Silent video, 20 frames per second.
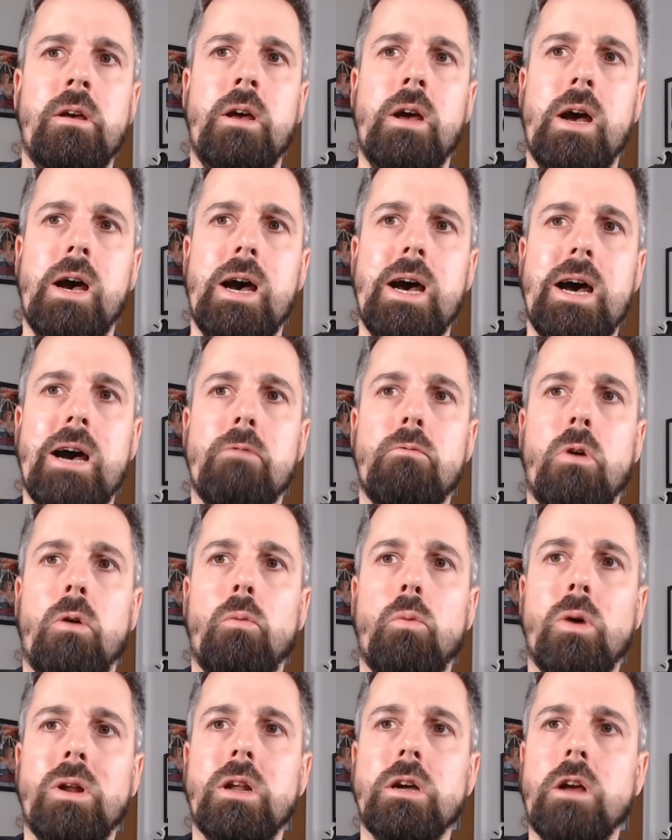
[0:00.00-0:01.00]

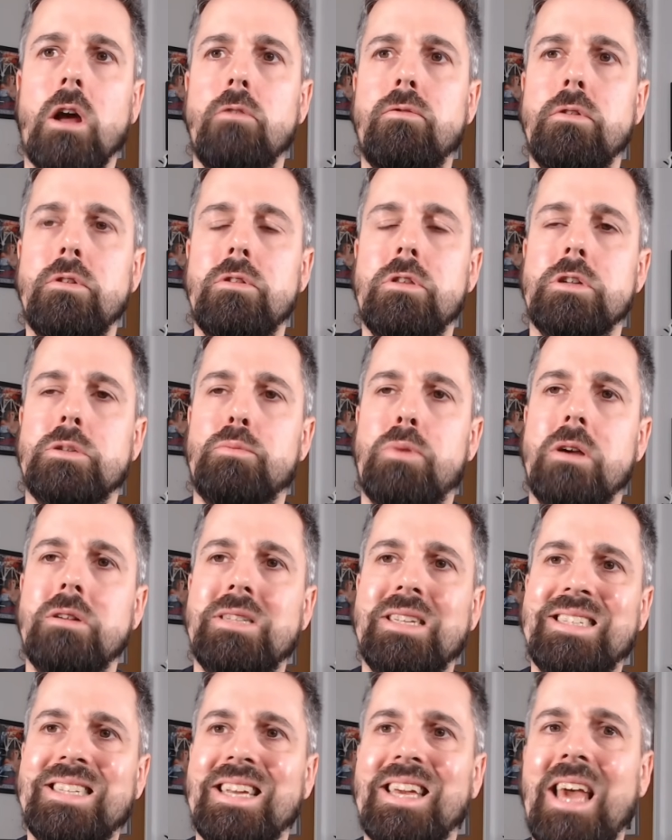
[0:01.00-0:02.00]
When I go through this
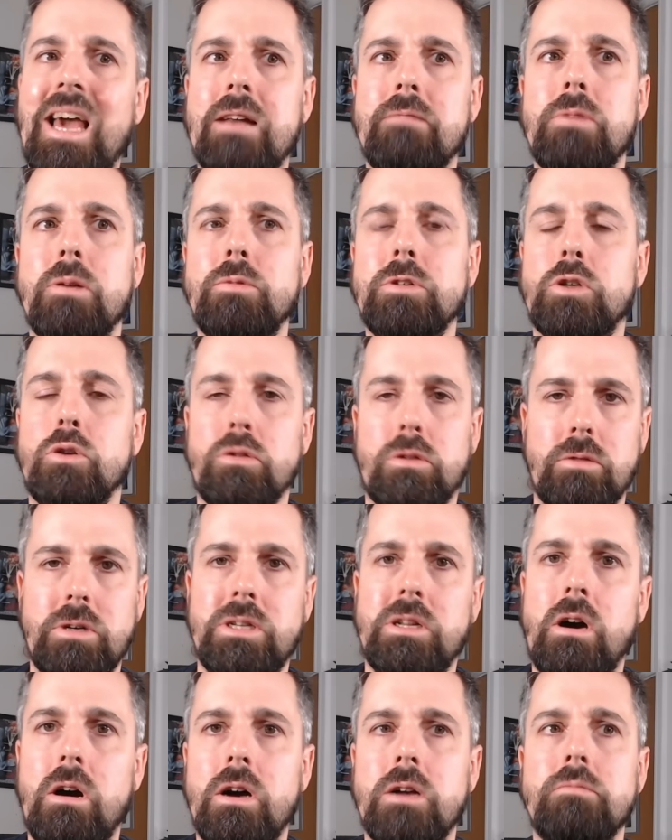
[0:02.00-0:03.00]
process again, maybe 2 or 3
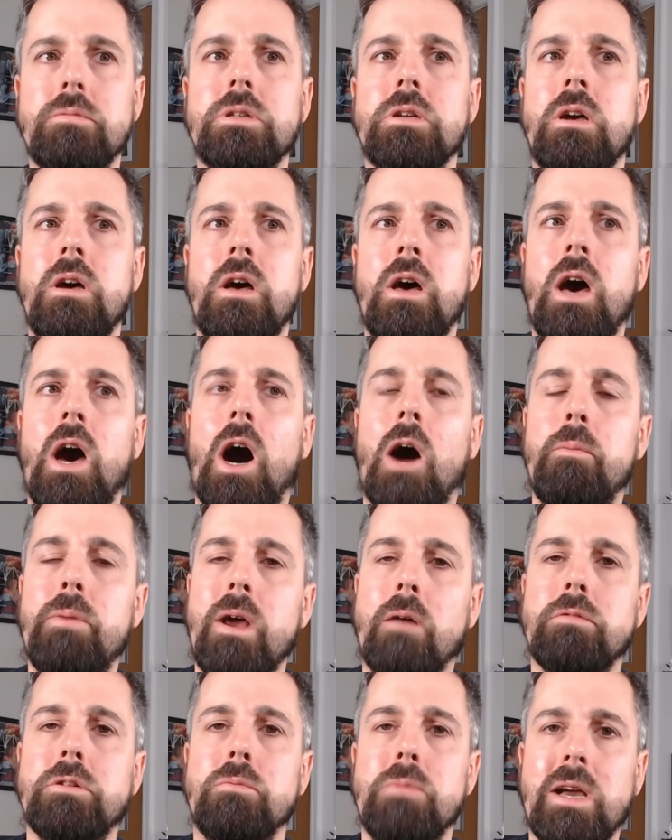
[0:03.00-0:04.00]
times, I'll be
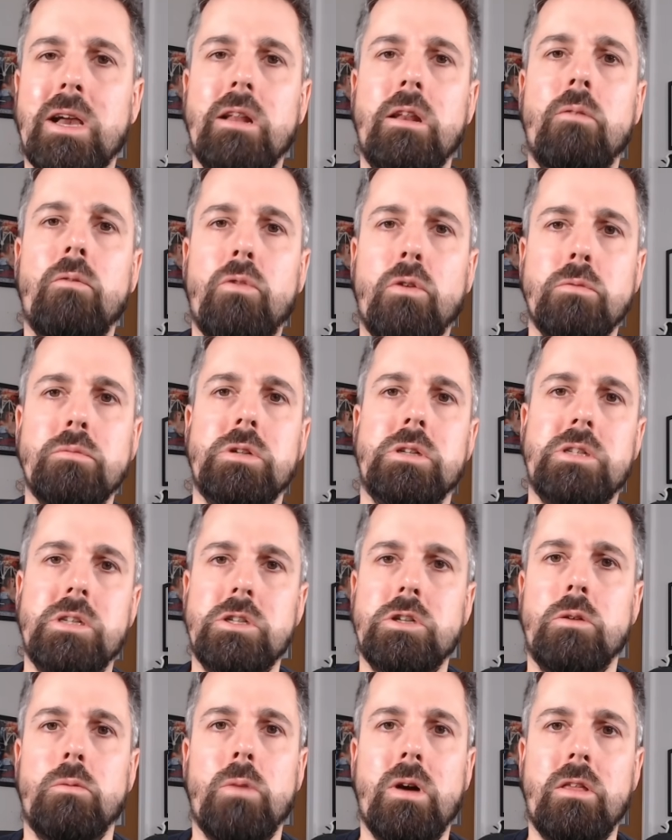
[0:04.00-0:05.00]
able to make an informed
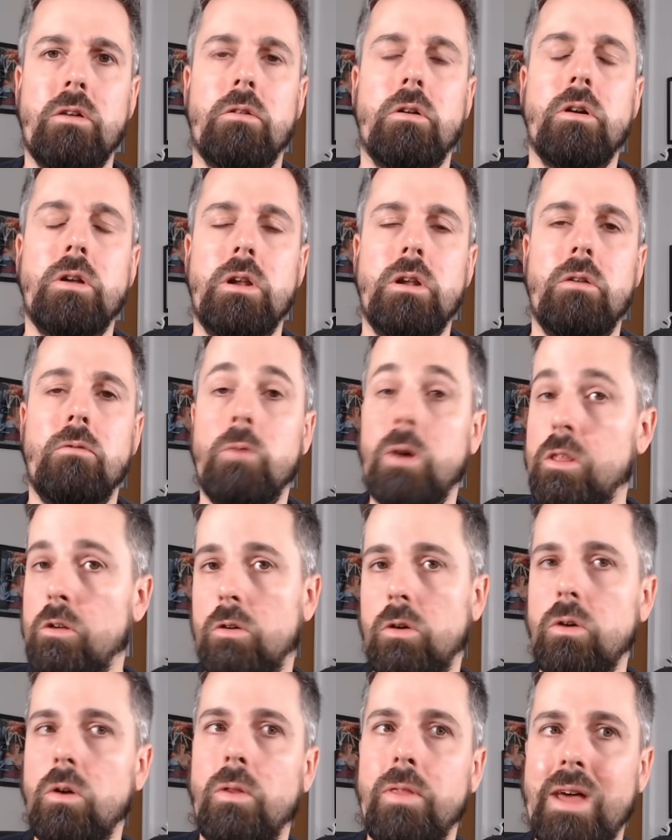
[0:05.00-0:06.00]
decision whether
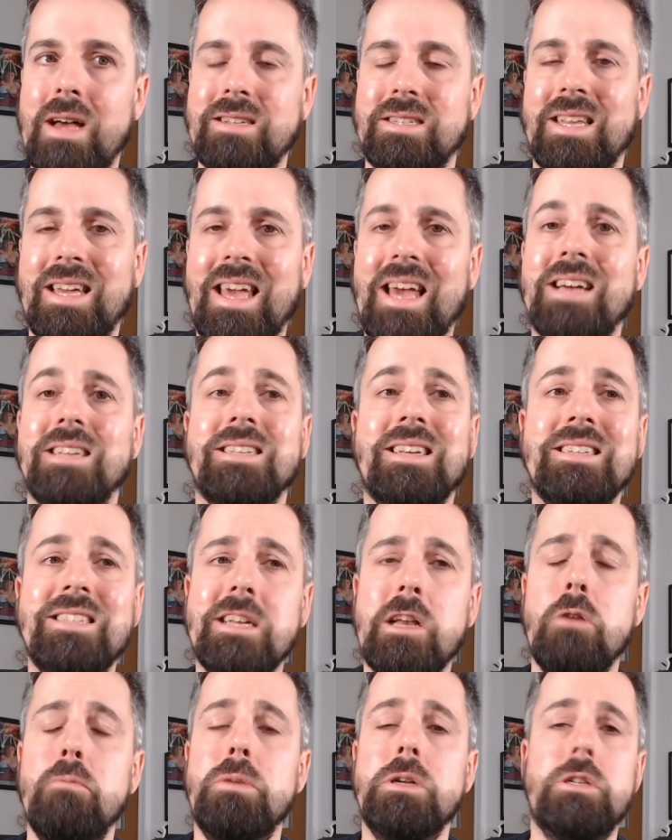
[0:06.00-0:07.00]
or not that's the case, because it
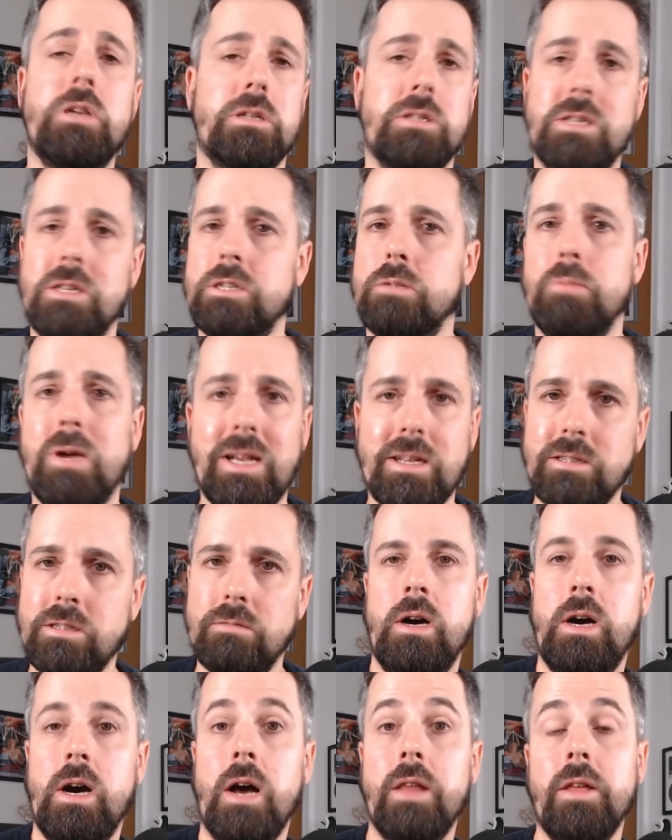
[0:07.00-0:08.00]
could be just this mix.
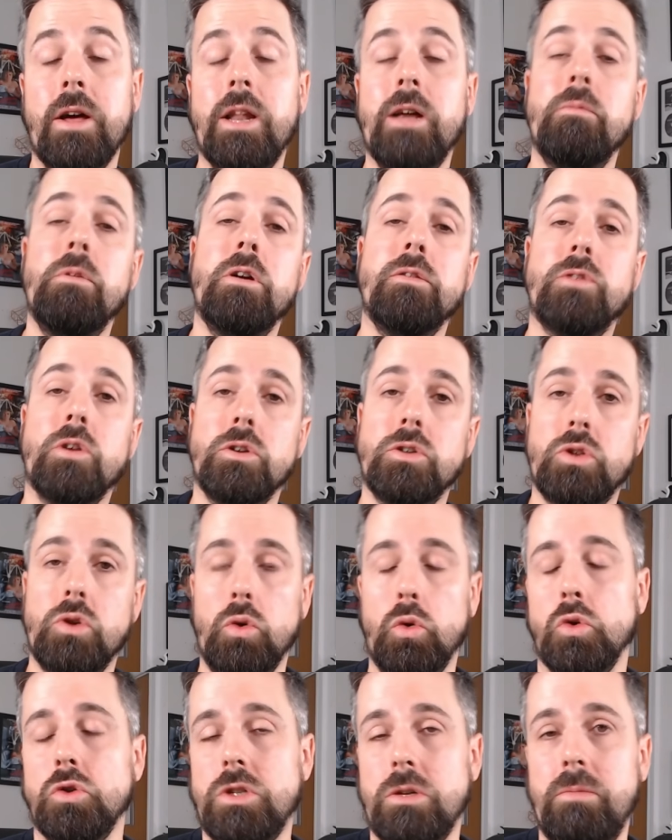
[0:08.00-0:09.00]
And then I moved on to
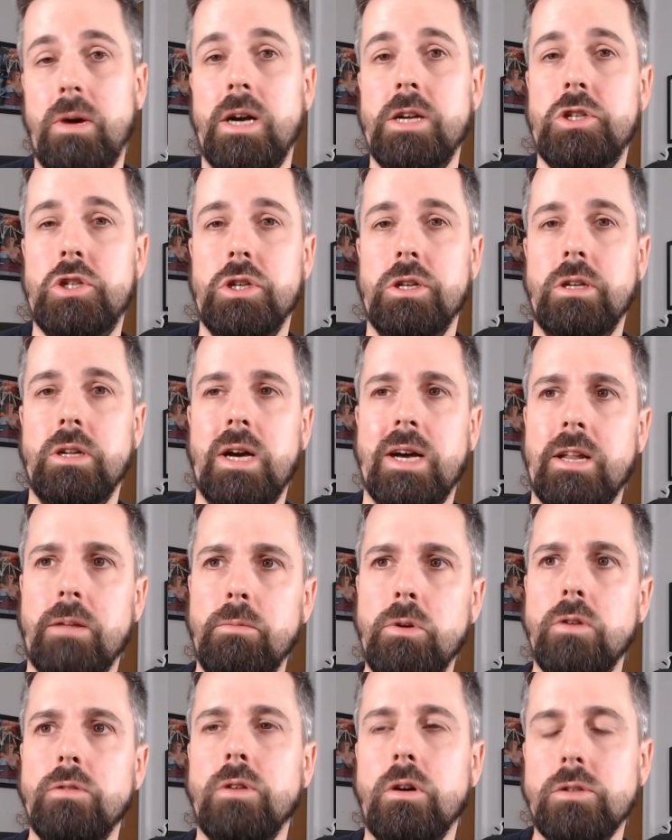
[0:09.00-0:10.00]
automation, and I
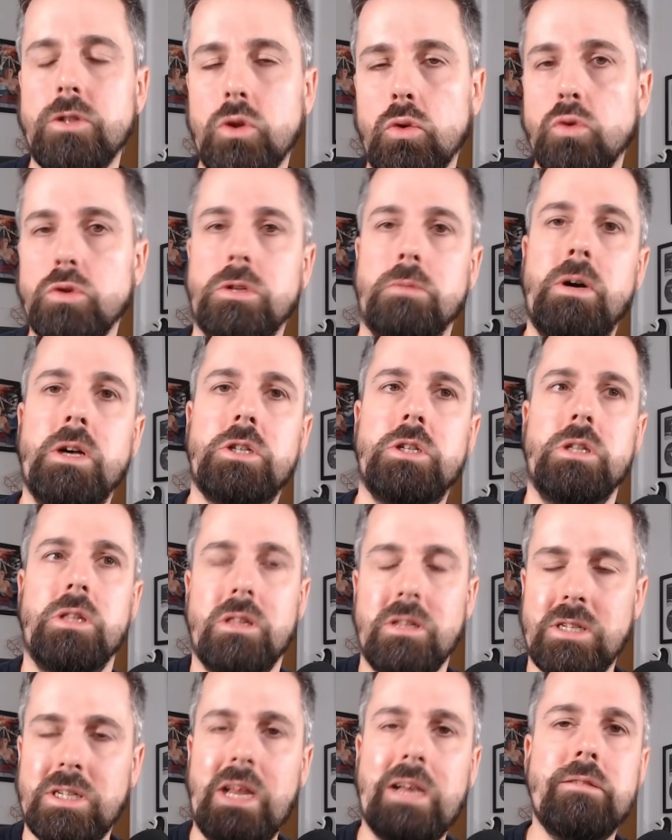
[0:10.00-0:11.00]
moved on to automation at the
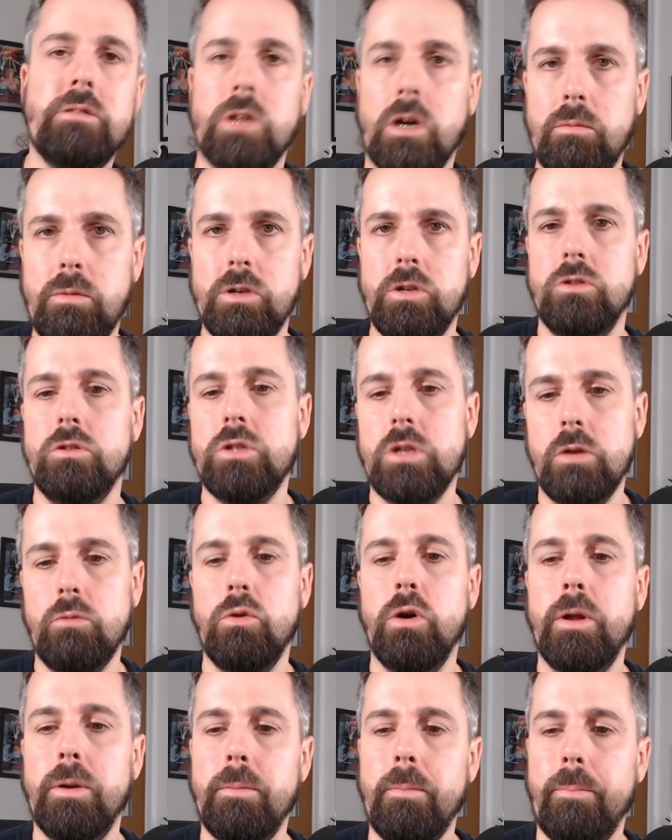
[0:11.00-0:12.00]
same time I usually
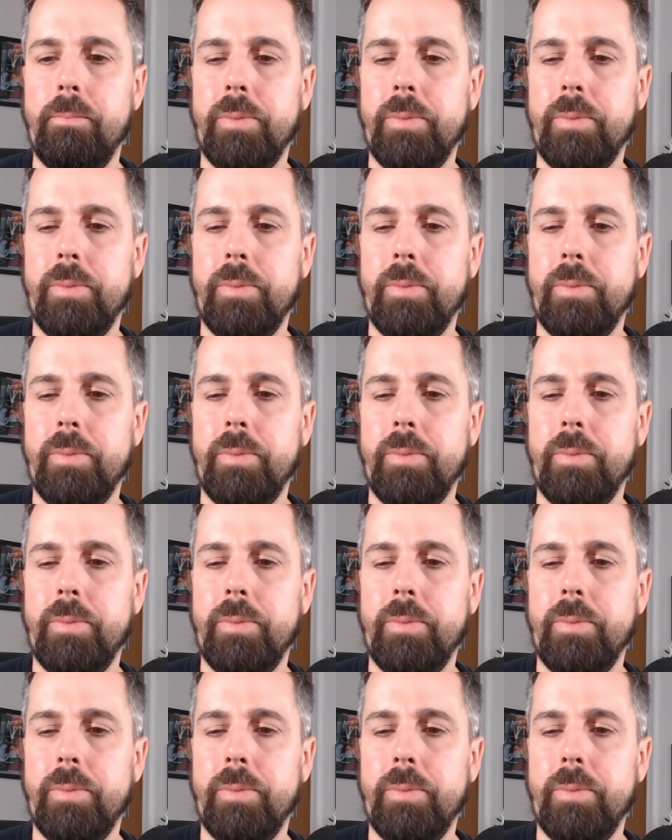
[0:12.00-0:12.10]
would.